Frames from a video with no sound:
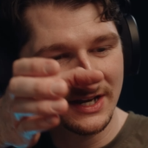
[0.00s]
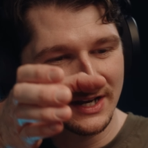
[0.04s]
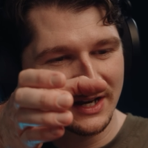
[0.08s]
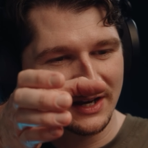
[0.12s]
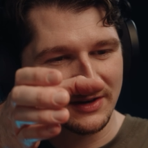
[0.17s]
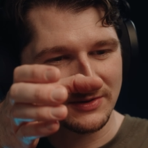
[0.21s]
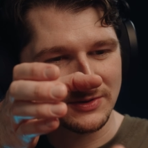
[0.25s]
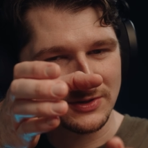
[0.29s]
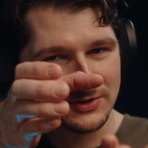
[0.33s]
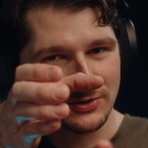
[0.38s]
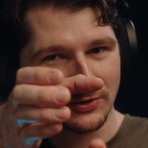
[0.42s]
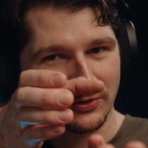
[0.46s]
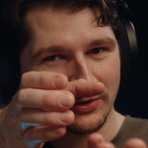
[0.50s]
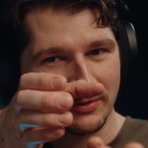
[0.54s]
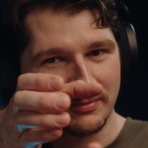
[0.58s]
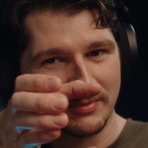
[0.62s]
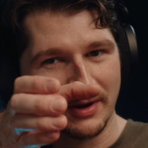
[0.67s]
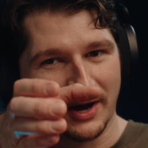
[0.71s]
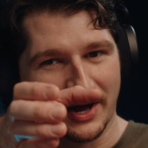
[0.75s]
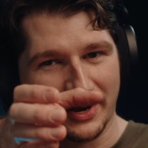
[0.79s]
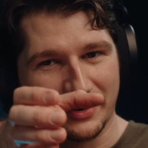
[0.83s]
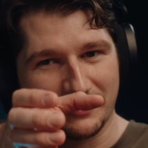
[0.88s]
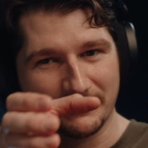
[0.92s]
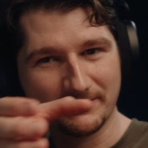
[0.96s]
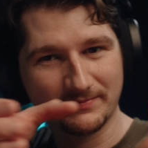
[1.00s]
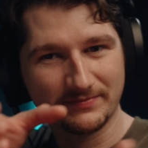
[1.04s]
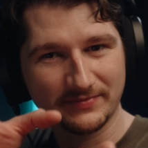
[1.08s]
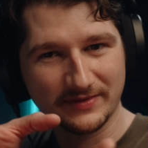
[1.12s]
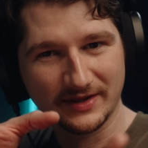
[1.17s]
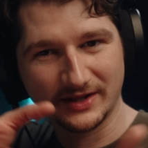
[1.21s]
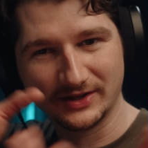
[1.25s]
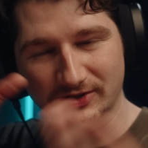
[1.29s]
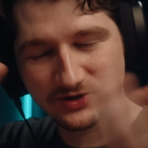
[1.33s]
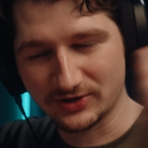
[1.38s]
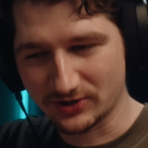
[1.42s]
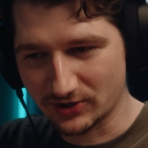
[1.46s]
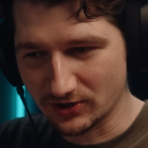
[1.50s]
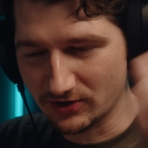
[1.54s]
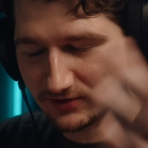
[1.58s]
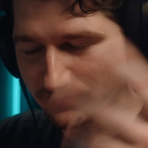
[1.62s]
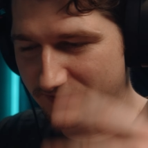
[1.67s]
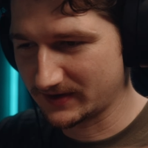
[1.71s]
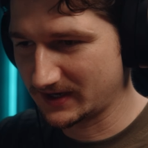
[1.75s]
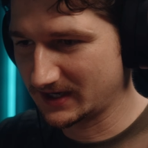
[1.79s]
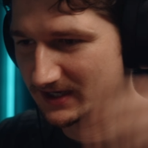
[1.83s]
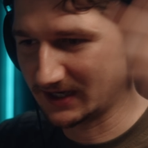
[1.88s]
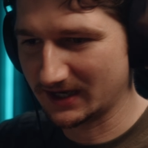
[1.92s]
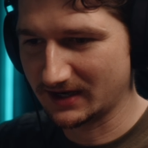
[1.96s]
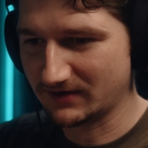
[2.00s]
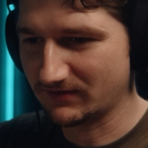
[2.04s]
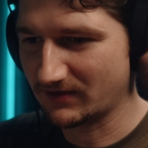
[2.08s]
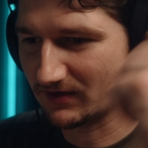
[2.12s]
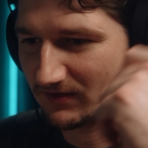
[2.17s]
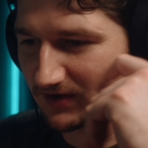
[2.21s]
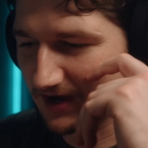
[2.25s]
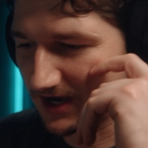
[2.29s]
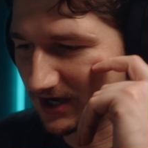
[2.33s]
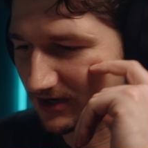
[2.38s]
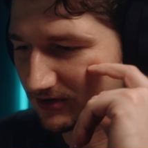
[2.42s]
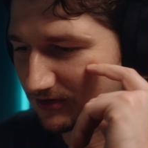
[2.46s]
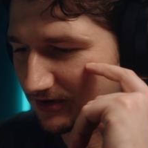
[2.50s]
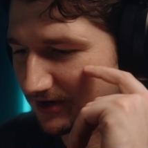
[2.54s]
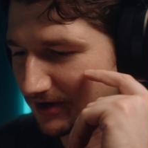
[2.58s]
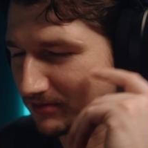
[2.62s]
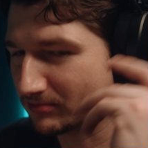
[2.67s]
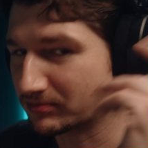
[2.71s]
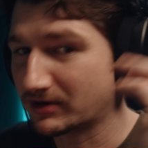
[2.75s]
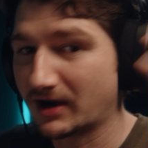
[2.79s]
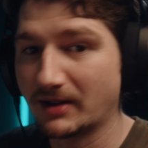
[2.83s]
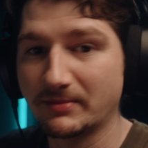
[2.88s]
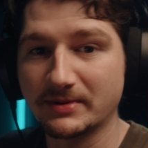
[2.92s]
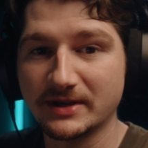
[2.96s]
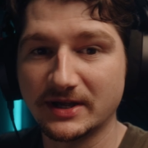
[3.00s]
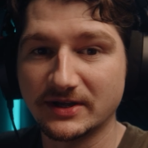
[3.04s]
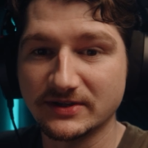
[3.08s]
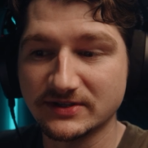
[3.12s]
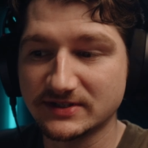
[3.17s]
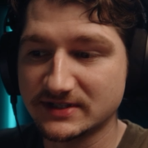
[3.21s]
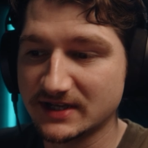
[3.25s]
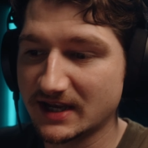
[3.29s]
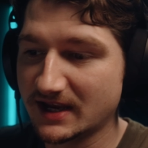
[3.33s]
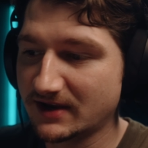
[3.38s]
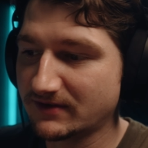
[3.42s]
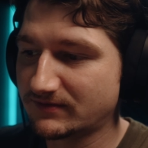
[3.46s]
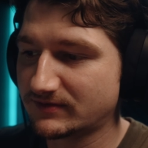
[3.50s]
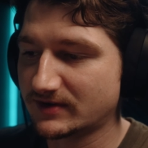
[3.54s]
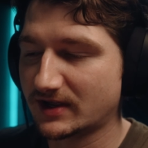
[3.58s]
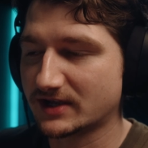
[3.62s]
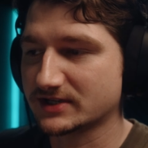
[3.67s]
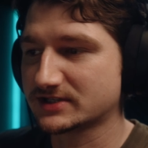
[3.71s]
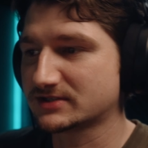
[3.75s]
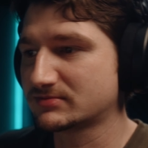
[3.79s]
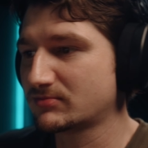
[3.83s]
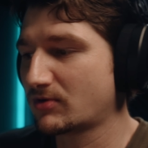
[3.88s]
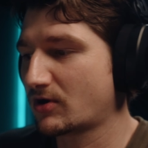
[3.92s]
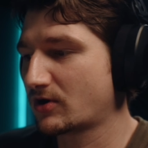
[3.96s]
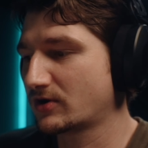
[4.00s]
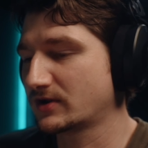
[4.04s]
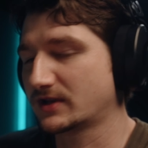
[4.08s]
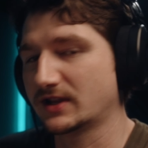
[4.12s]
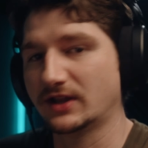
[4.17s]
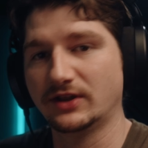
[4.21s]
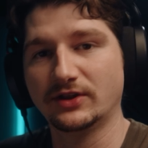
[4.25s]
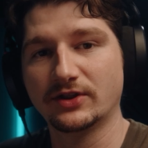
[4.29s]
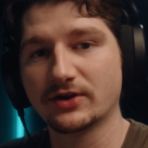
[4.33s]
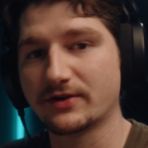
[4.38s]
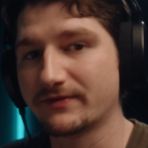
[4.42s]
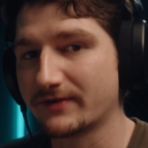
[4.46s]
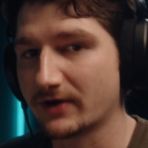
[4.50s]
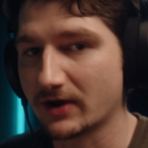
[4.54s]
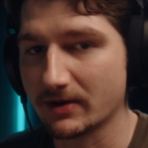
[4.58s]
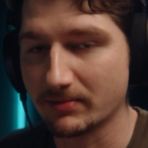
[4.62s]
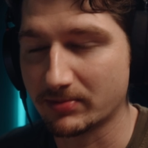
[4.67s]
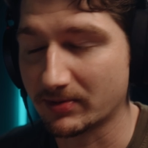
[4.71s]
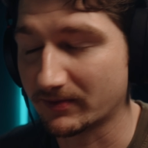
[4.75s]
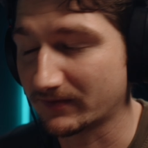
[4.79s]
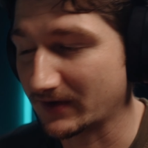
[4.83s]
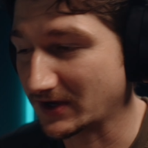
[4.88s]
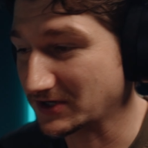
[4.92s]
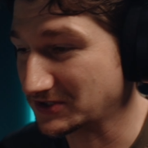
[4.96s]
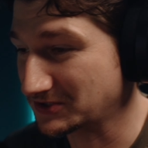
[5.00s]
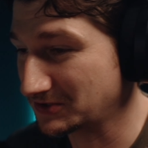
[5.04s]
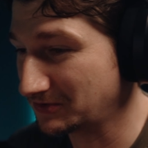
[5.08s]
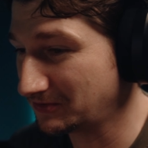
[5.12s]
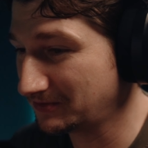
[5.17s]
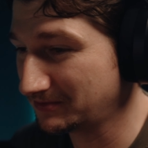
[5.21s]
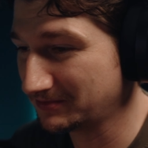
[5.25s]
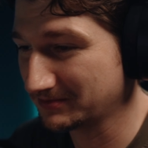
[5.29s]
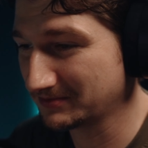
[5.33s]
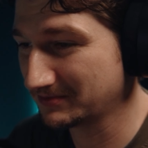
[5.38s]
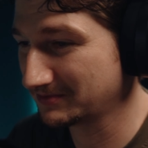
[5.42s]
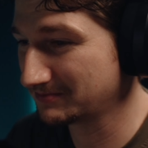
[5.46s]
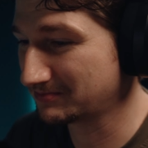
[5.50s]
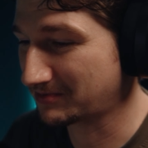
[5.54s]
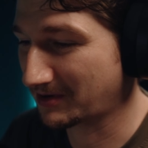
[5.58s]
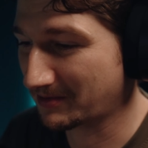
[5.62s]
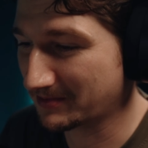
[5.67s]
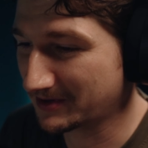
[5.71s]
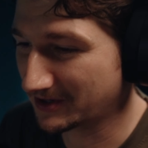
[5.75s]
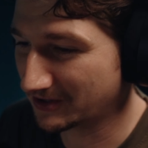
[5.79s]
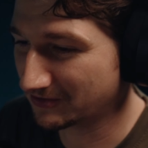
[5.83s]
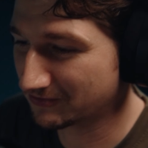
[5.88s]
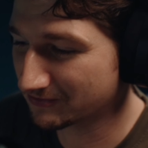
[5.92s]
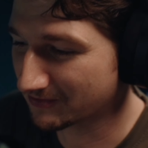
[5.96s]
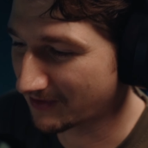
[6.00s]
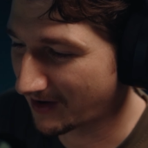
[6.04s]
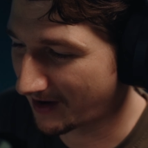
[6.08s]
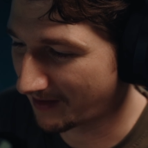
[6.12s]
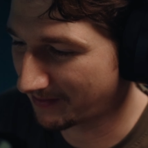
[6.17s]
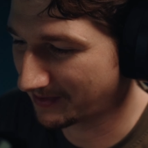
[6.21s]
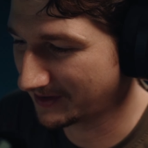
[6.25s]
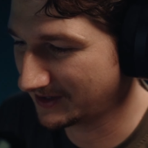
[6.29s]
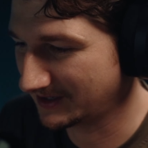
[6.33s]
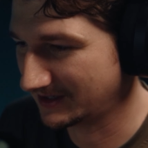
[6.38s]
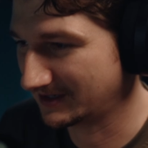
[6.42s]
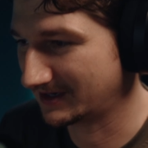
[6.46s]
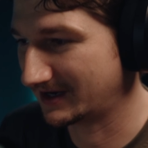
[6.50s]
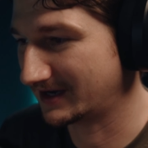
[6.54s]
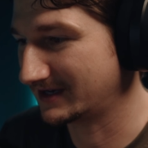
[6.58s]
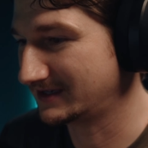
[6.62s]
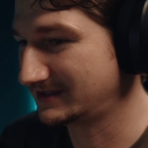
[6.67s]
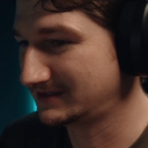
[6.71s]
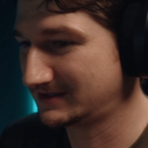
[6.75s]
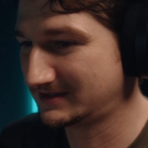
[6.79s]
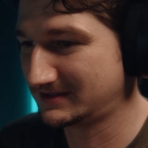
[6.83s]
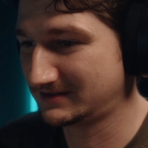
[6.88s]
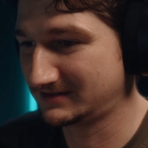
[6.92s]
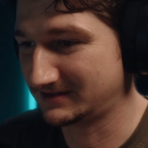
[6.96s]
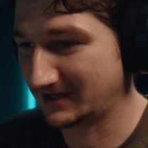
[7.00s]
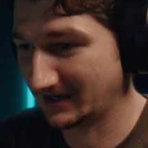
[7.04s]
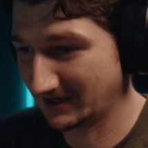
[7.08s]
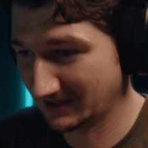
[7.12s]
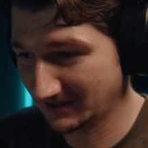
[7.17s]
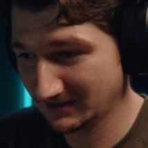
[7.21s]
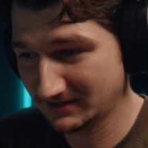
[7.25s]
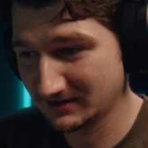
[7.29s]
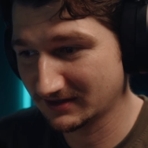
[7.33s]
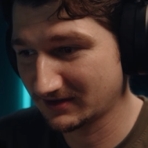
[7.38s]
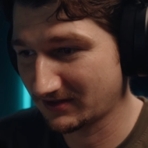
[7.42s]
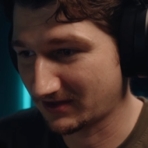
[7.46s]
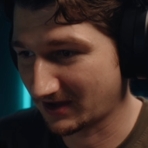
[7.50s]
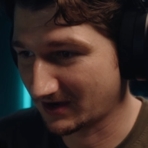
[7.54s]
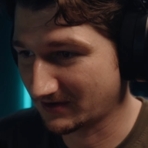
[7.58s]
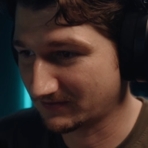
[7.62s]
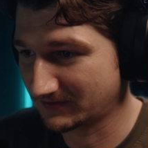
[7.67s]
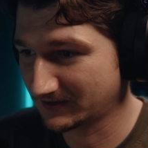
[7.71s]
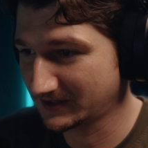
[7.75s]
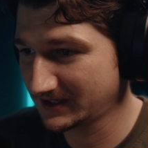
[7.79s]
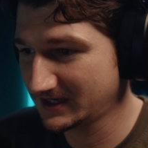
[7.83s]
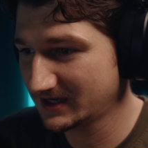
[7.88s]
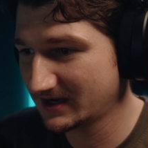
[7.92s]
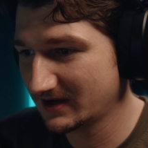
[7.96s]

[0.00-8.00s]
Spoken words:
And just holding the bottom. It looked goofy. Didn't even have a handle on it. Probably unsafe, not smart. Didn't look very professional. Probably going to drop it. I didn't, thankfully.